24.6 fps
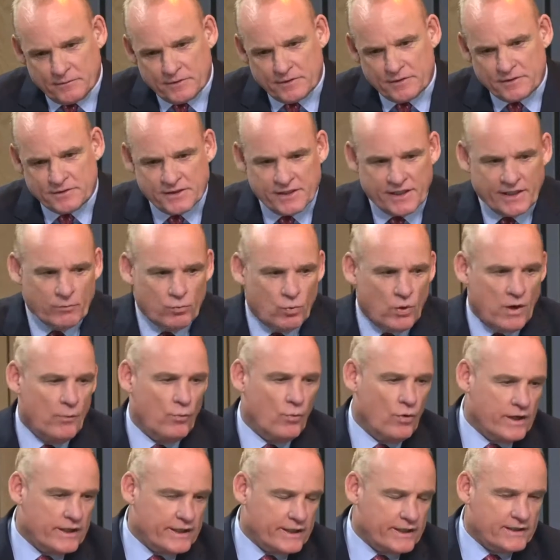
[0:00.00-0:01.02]
Zig one
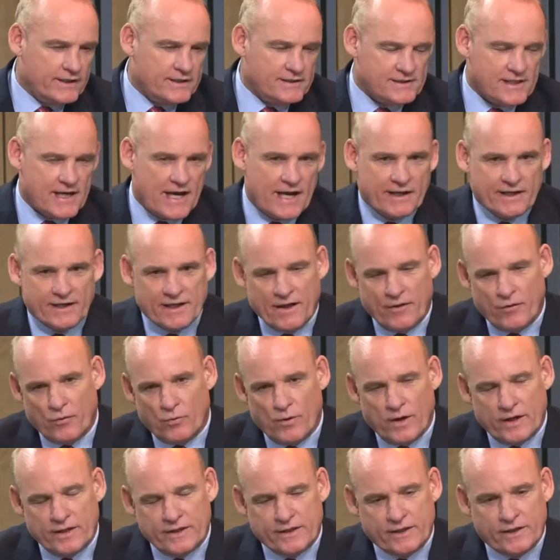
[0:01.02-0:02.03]
way, you're going to zag another
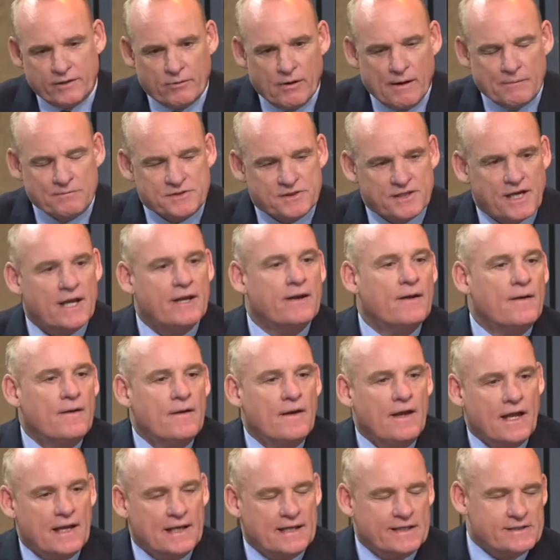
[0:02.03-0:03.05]
way. You're going to upset
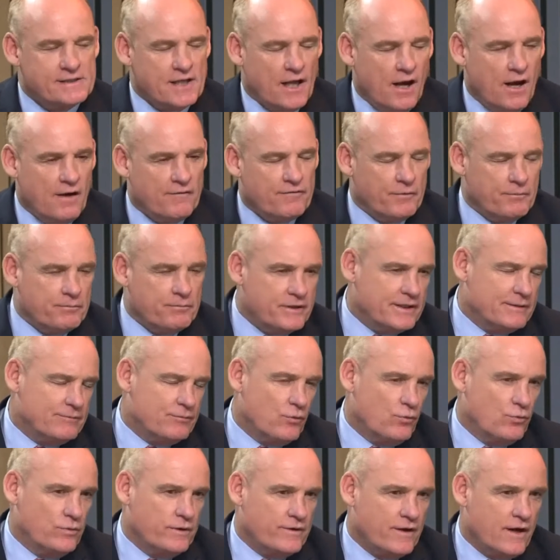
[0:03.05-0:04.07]
at least half the people
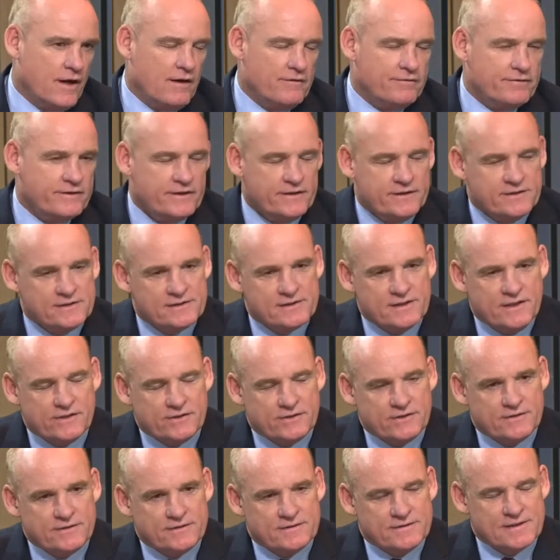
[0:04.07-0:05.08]
with half your
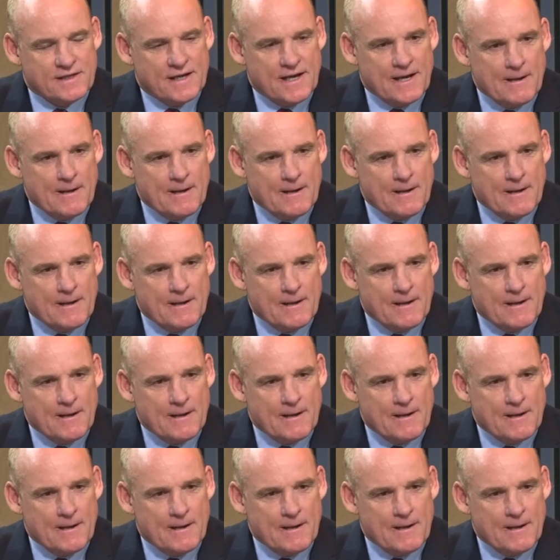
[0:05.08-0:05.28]
decisions.